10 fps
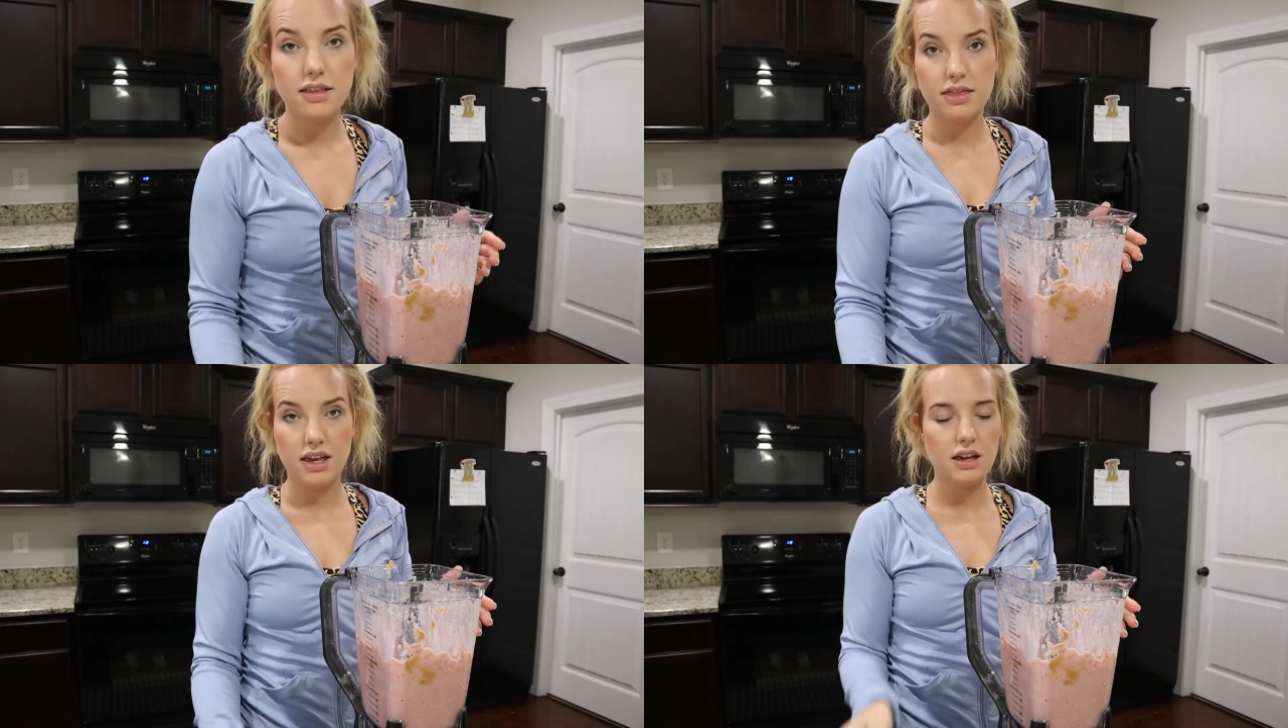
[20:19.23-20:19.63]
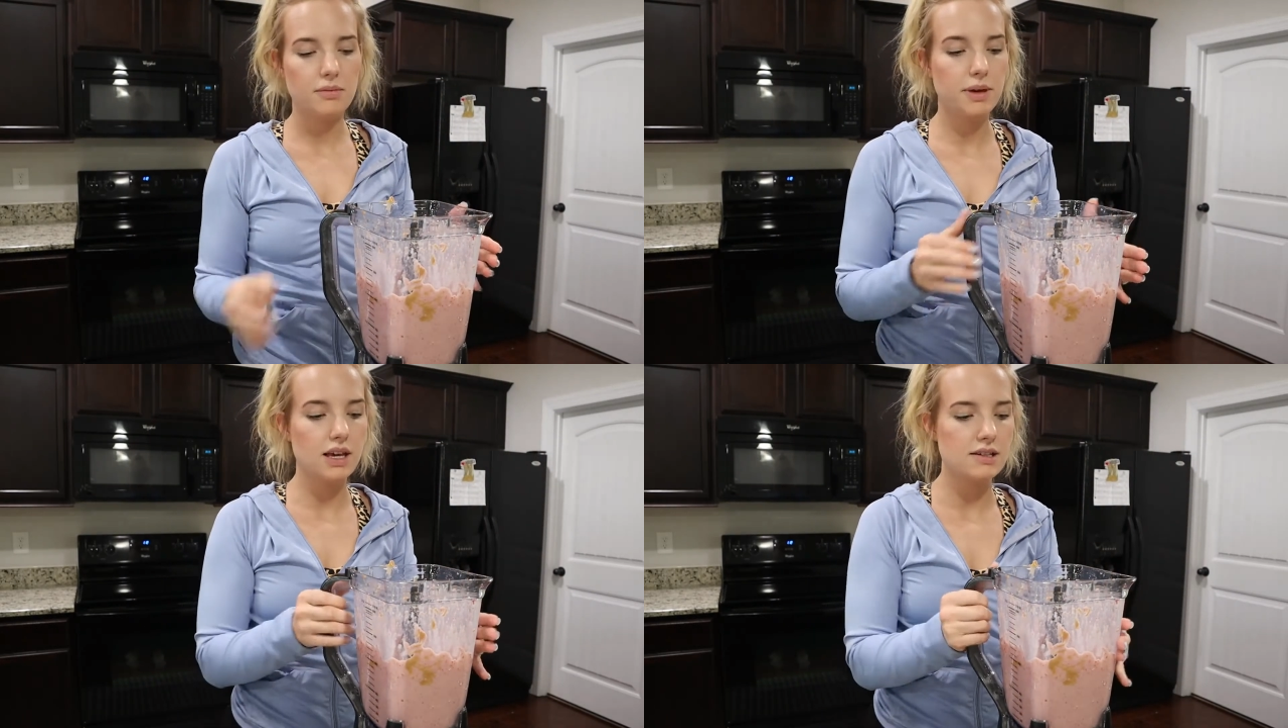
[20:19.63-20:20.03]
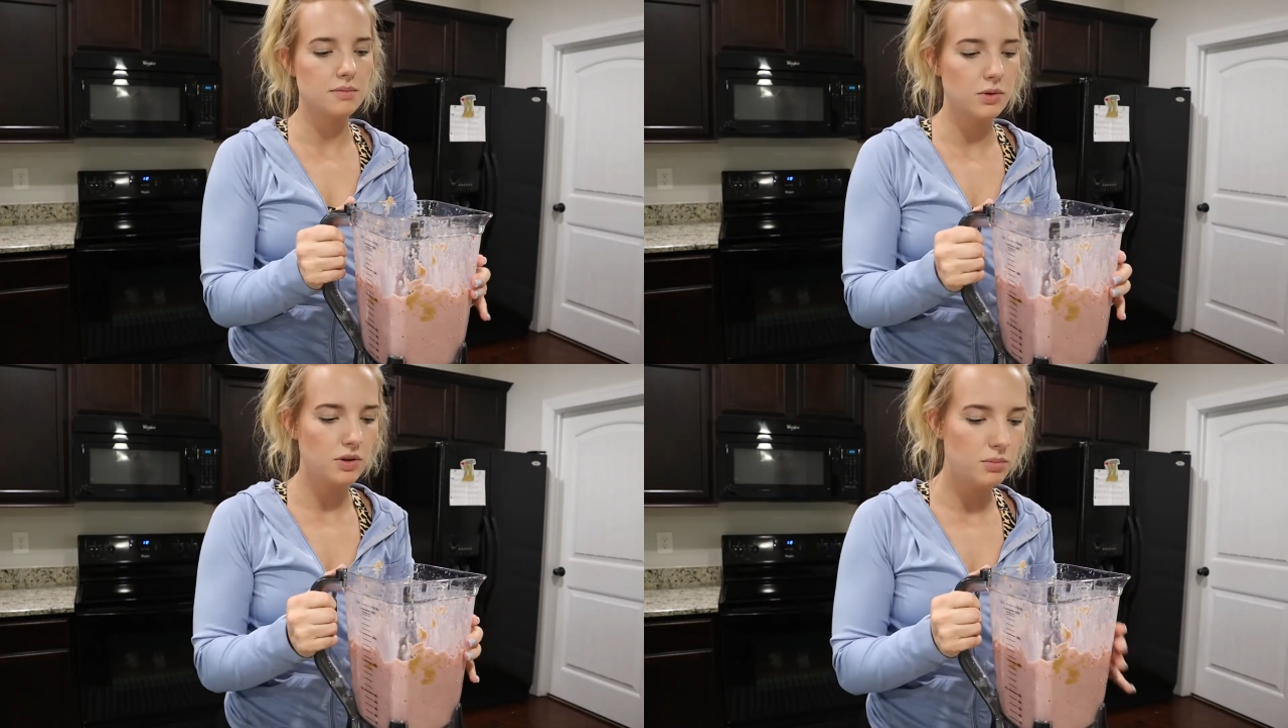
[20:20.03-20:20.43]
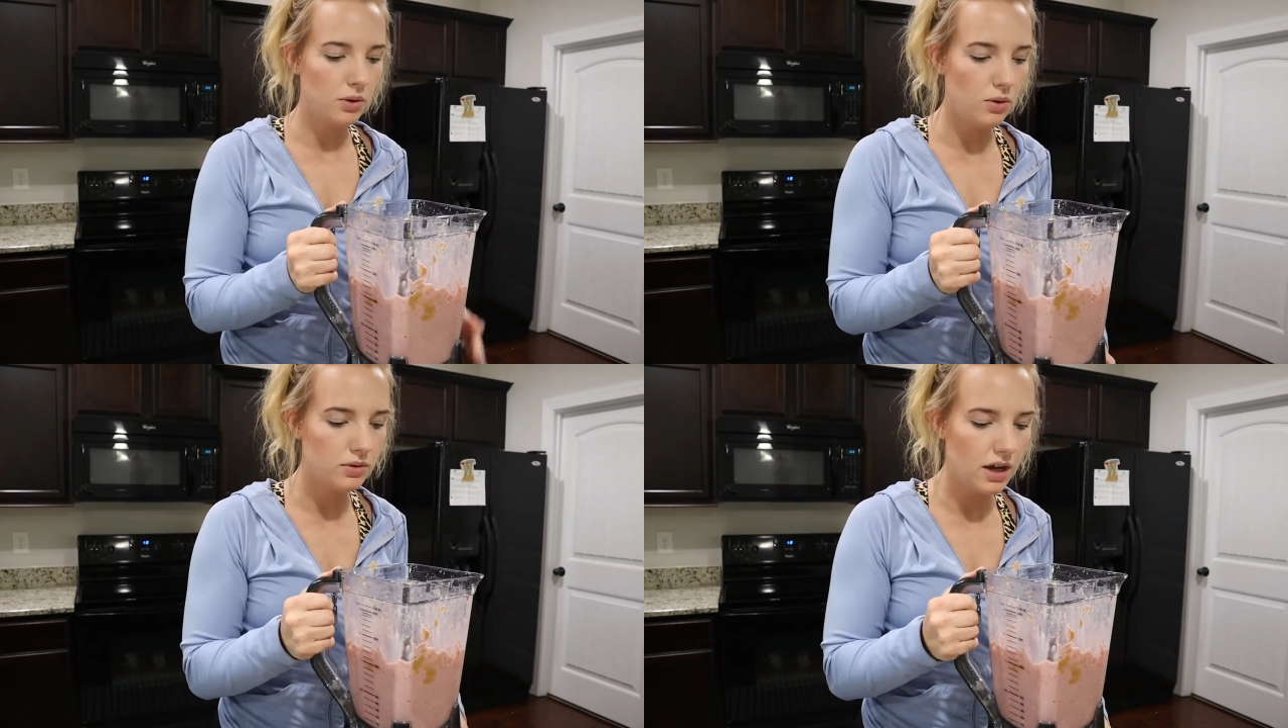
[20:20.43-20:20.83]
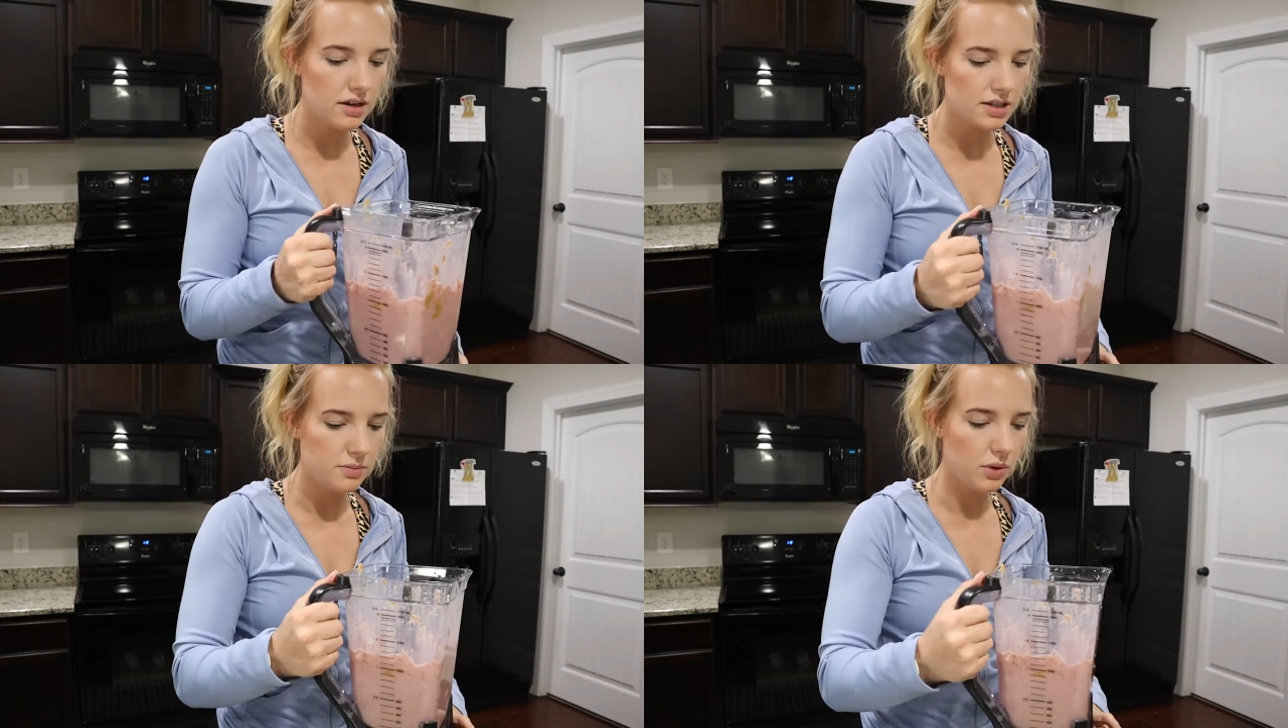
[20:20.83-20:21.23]
thick because I'm doing a bowl, not
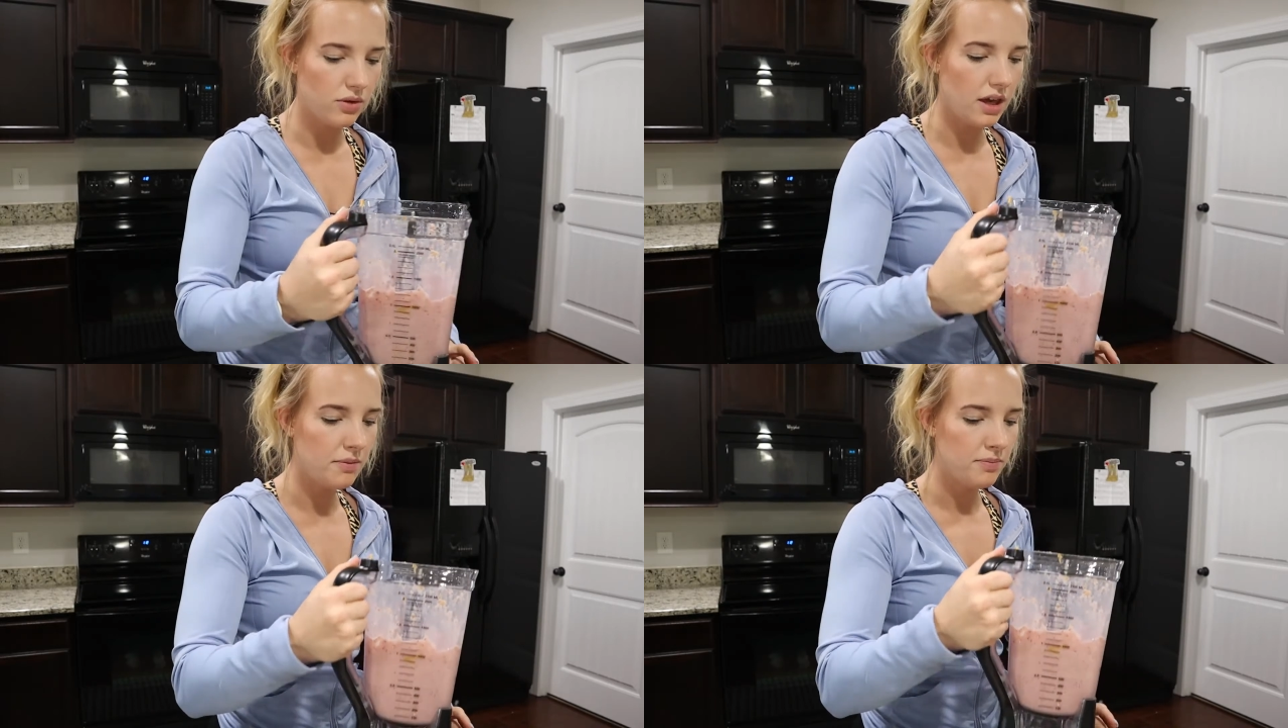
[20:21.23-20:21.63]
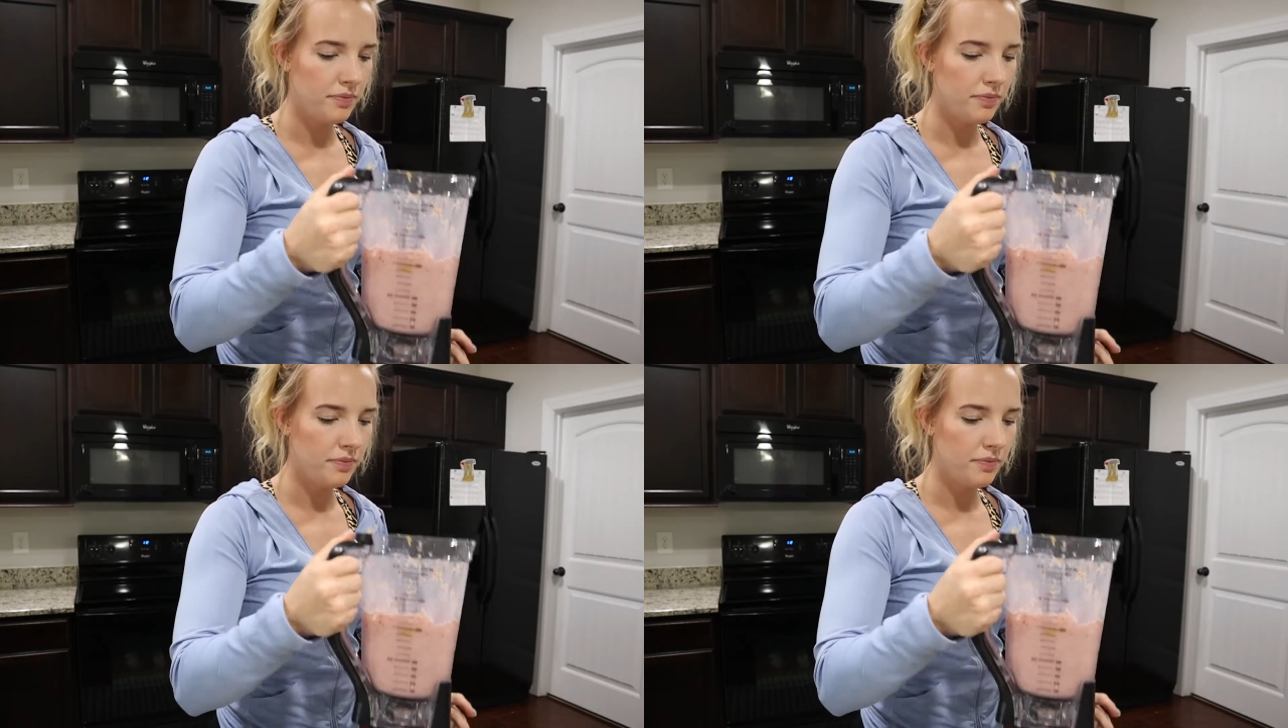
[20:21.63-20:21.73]
a smoothie.